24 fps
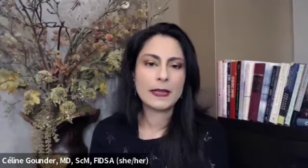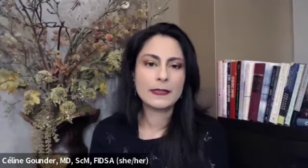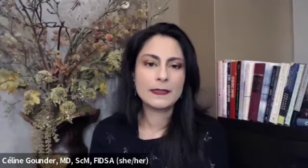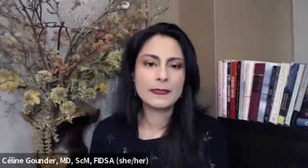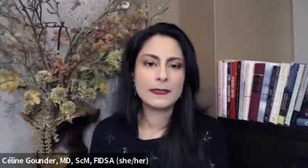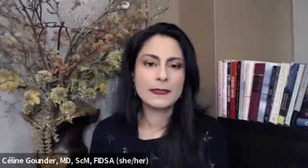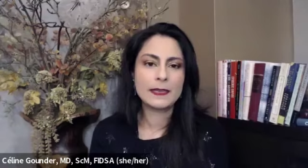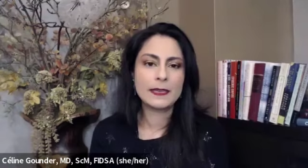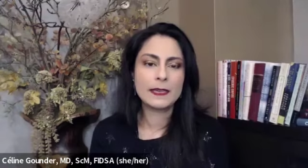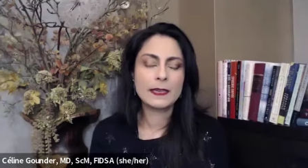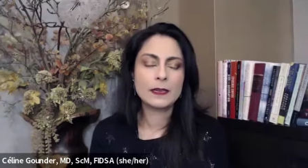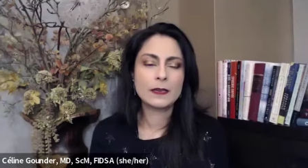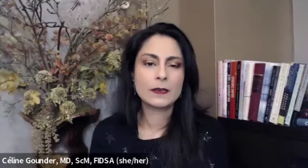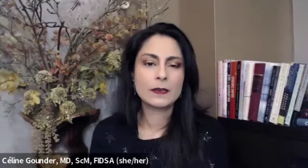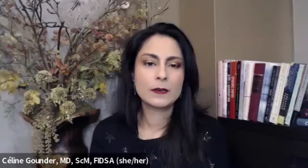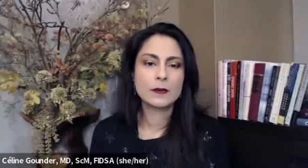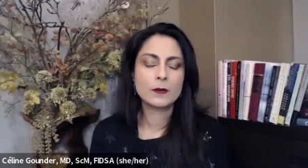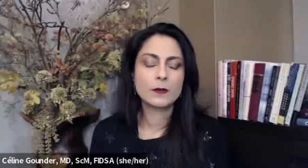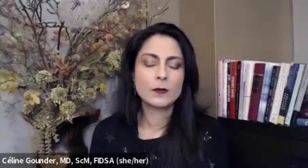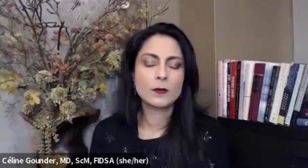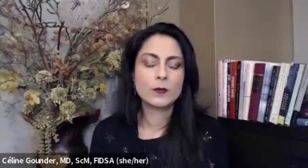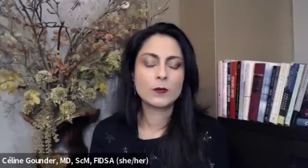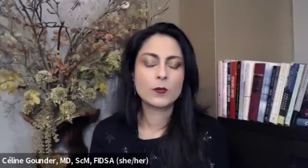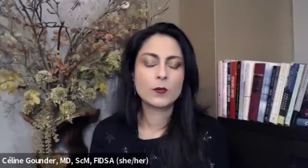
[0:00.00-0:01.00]
I think
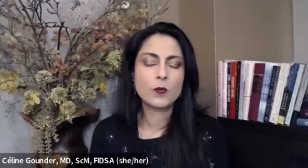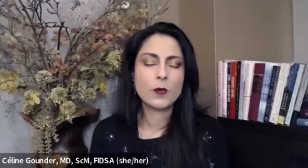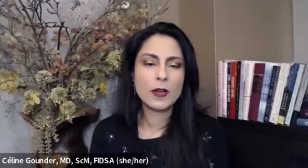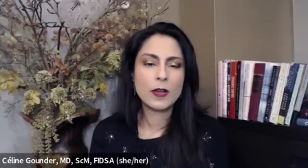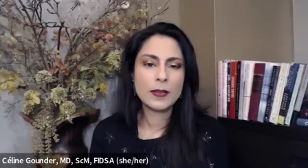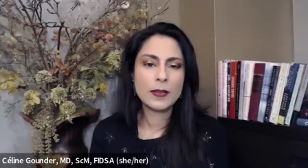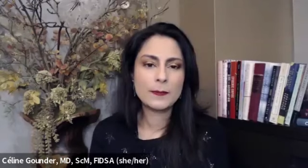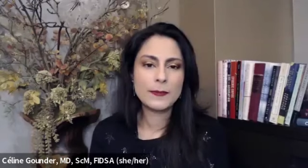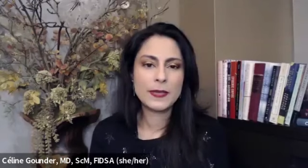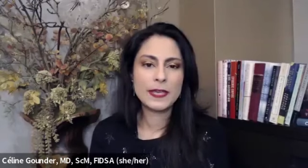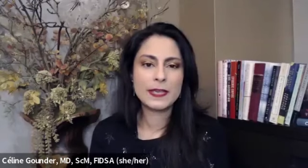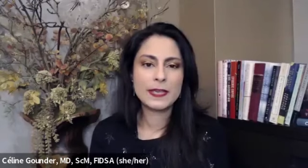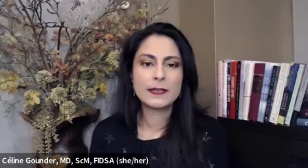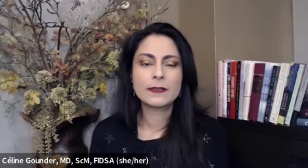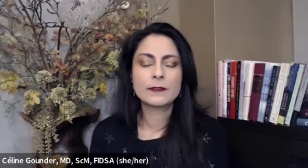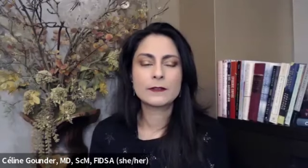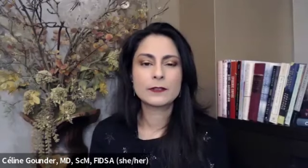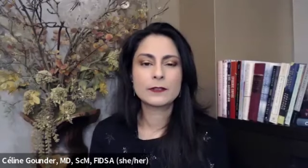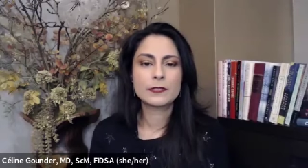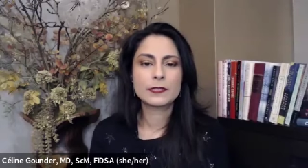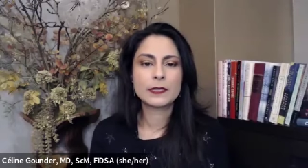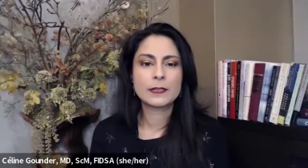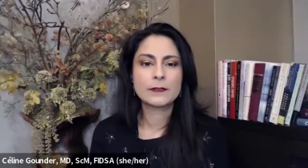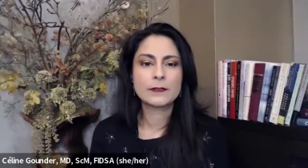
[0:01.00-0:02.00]
one, making
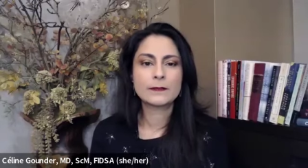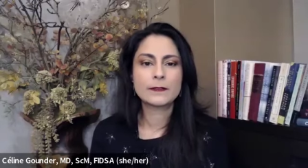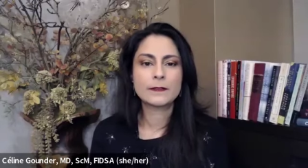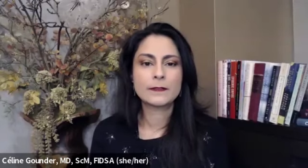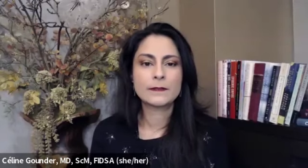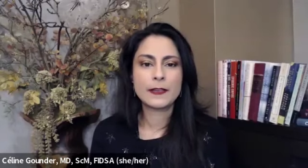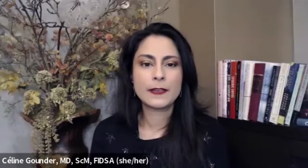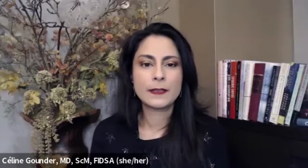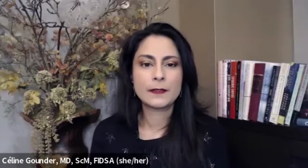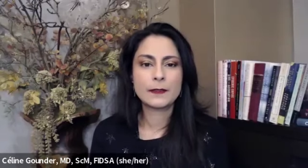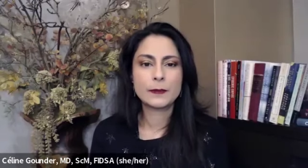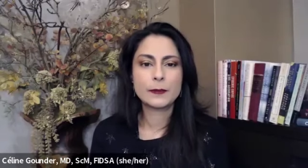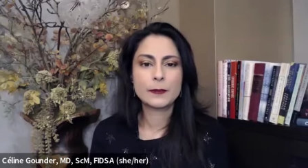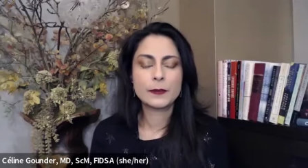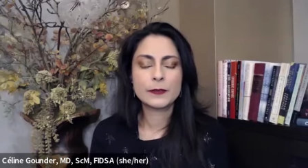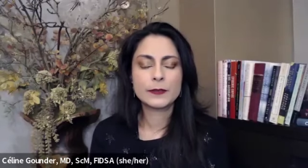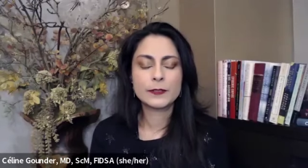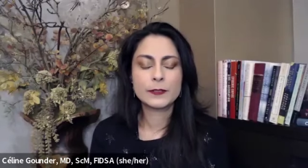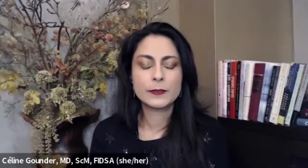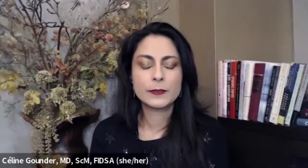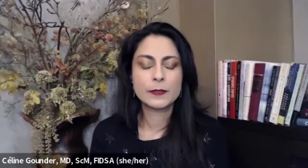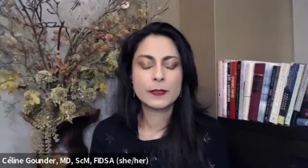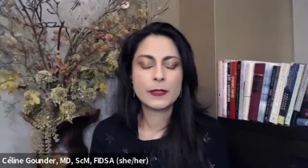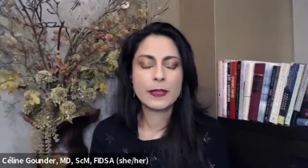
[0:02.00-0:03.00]
yourself available.
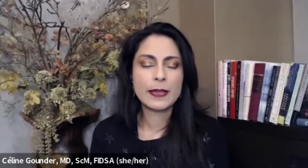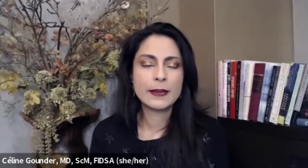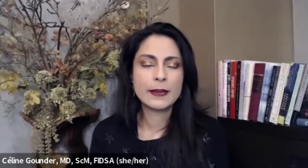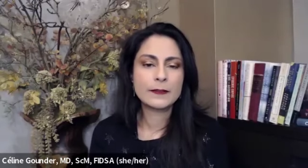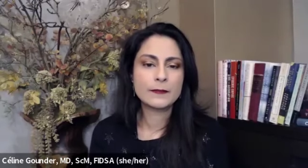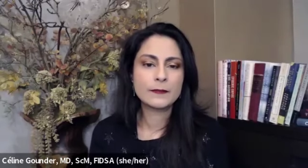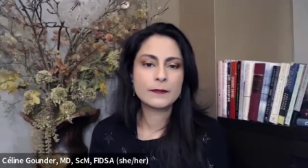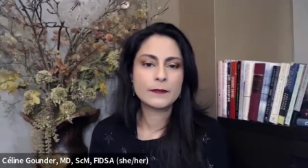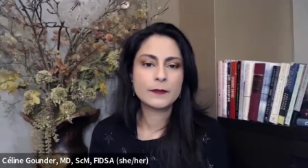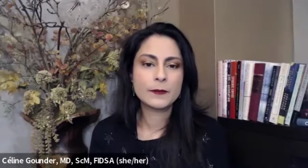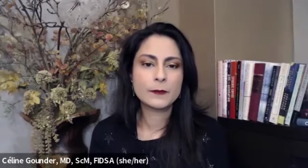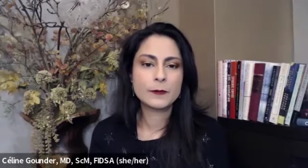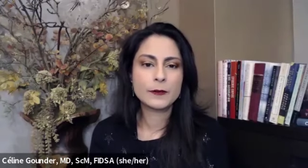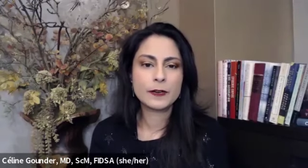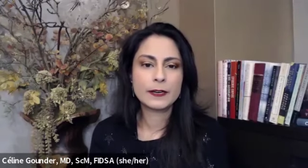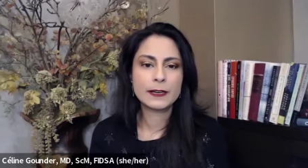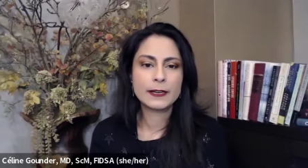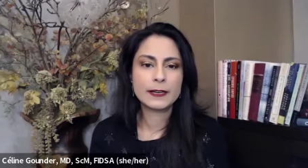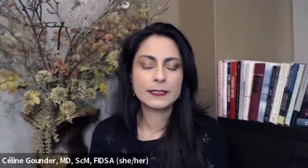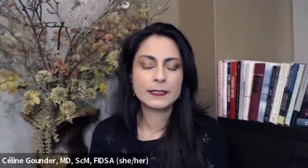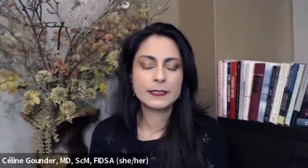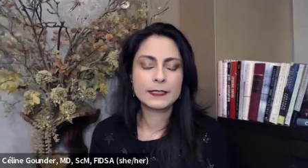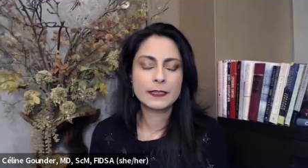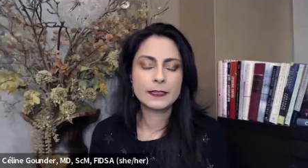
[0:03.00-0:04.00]
So a lot of the work
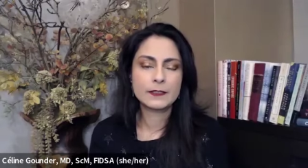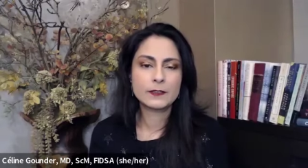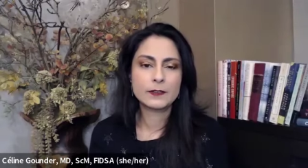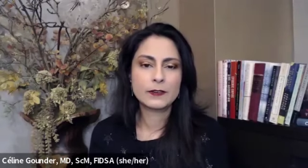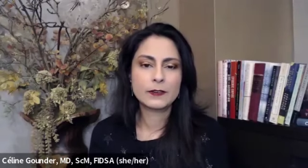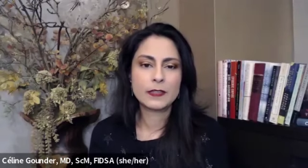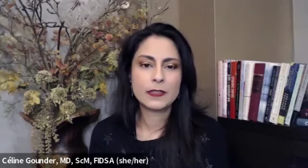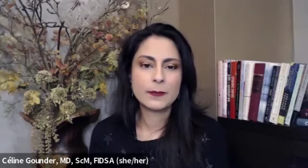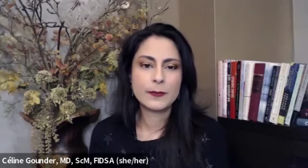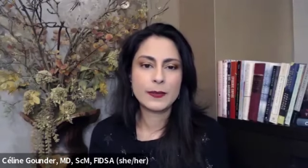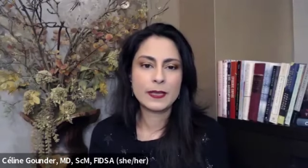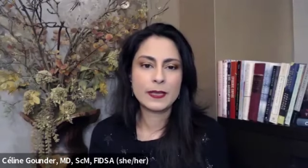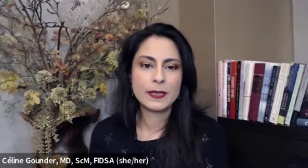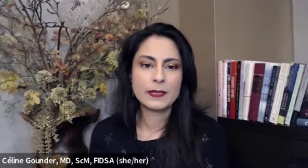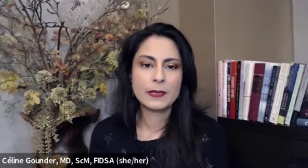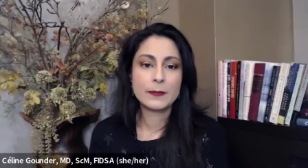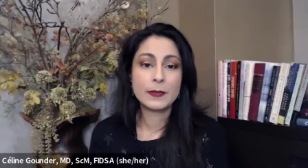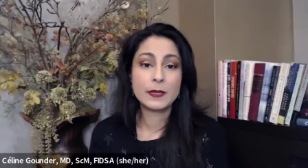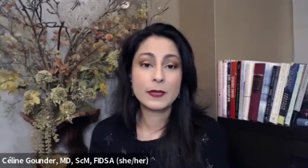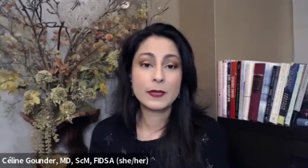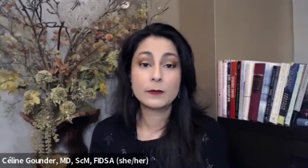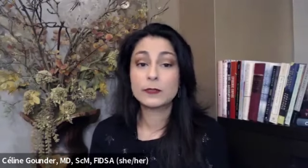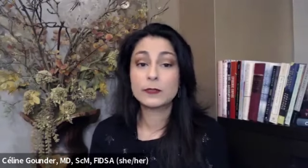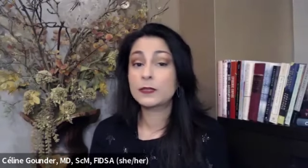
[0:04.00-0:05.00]
I did during the
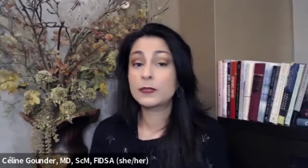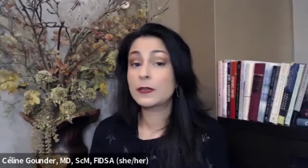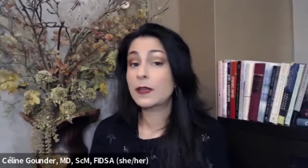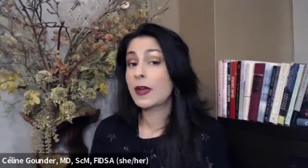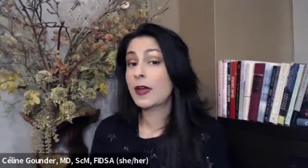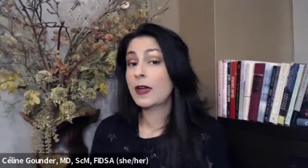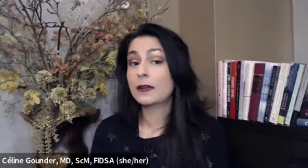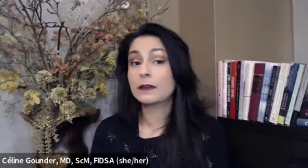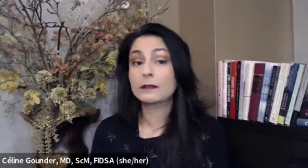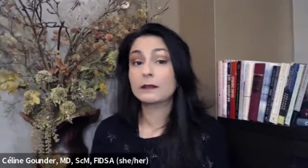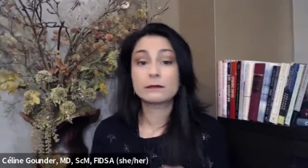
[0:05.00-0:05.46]
pandemic was not,